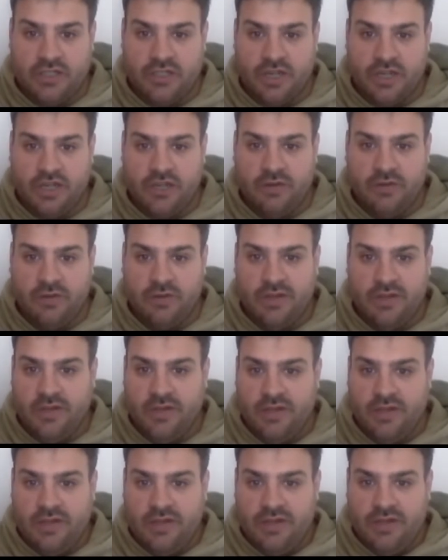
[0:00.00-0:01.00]
So
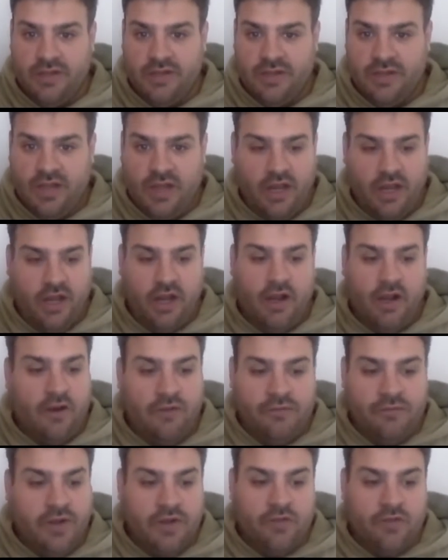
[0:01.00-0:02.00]

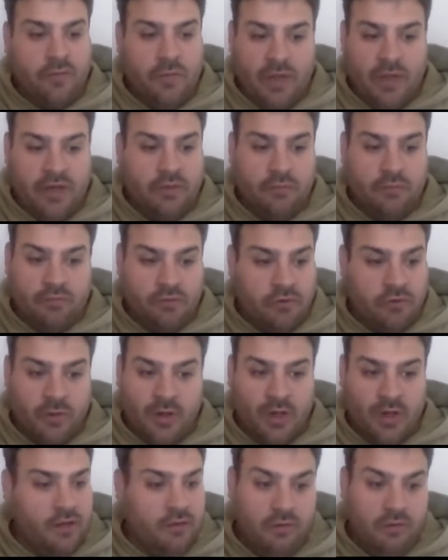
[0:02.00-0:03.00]
I've never been a
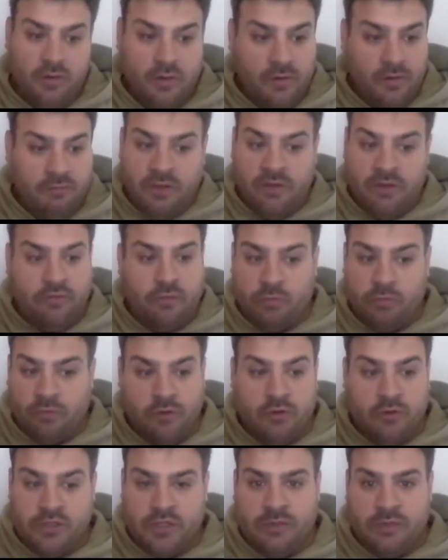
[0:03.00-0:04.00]
brewer. Never
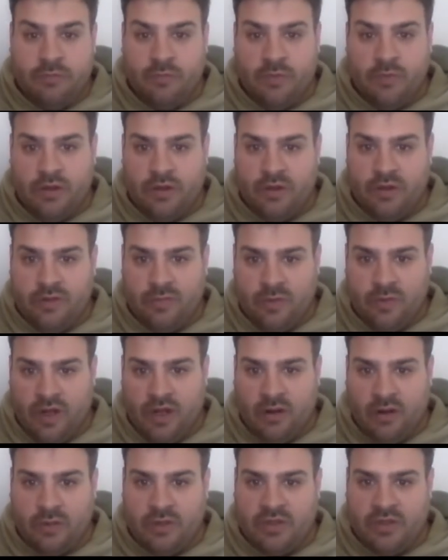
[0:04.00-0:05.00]
brewed in my
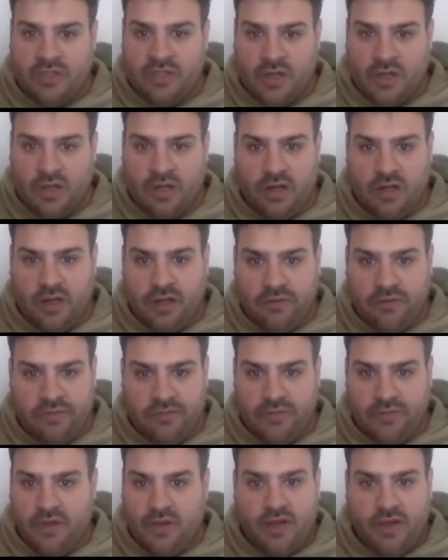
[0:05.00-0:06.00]
whole entire life.
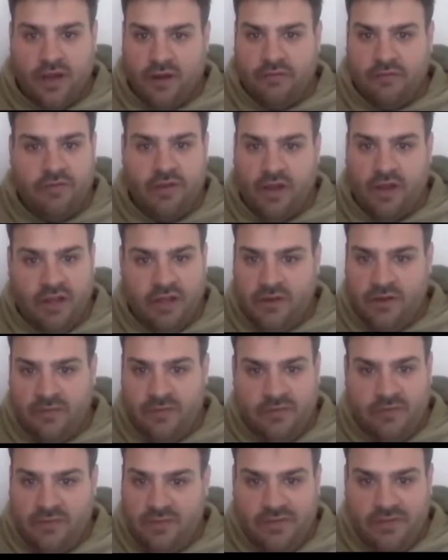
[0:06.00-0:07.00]

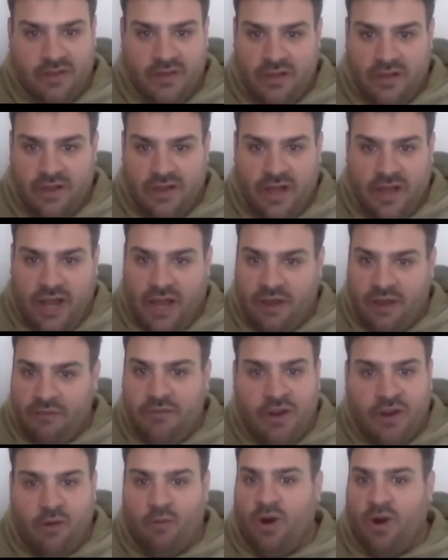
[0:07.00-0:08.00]
I have
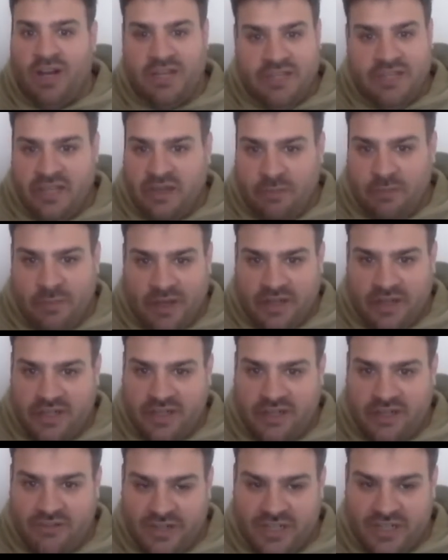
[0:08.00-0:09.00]
no idea about
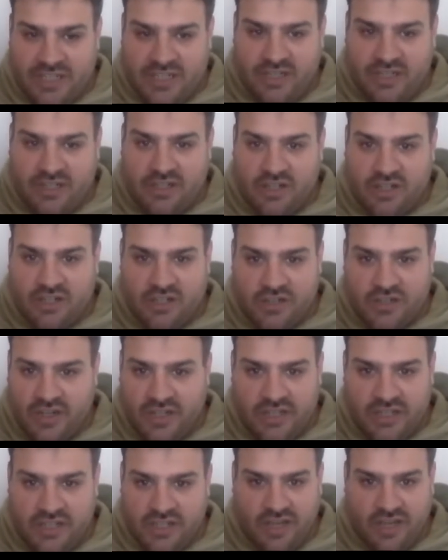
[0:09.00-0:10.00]
the drinks
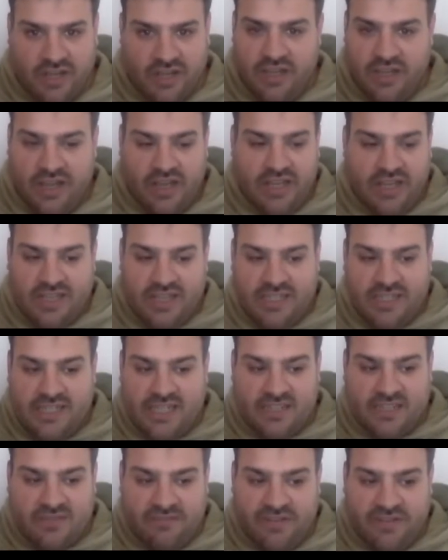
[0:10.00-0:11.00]
industry, so this
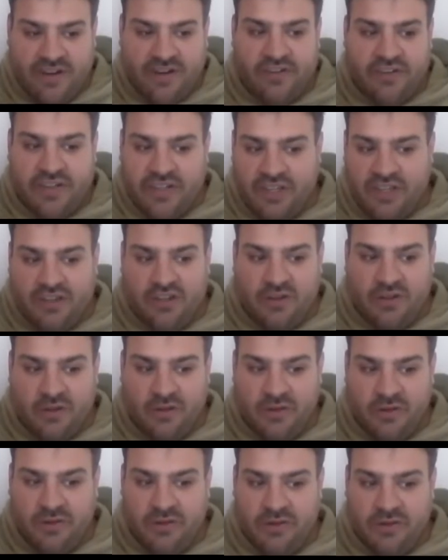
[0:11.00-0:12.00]
is very
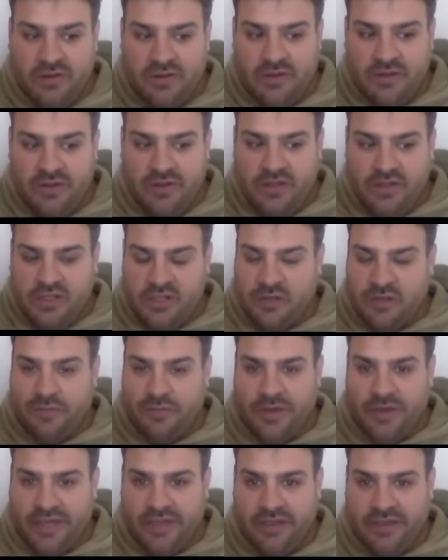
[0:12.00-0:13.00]
new to
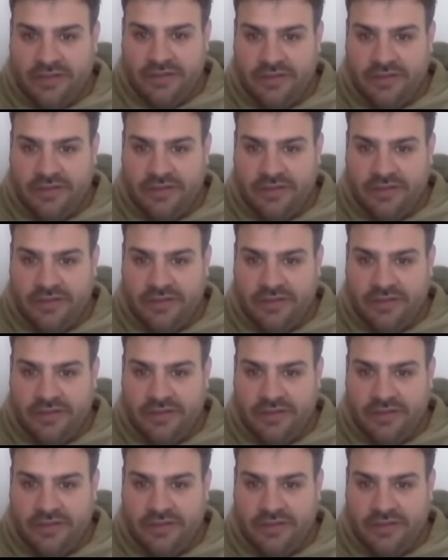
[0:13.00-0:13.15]
me.